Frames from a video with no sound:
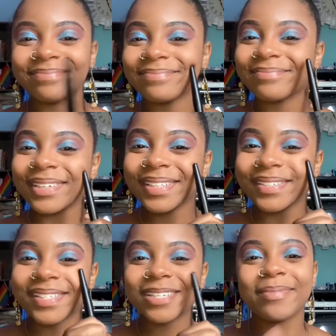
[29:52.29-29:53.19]
where your little
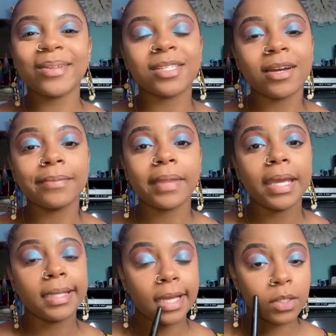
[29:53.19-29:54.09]
cheekbones are.
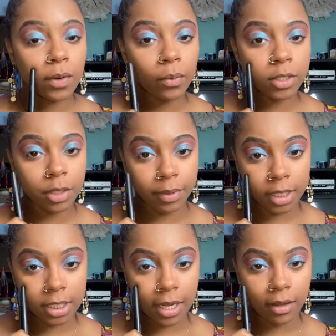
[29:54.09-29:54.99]
that's where you want your
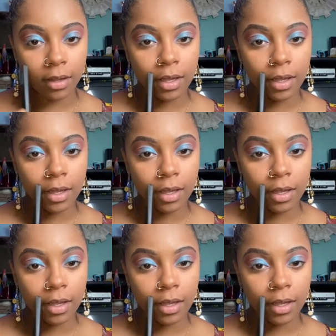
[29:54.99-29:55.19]
blush at.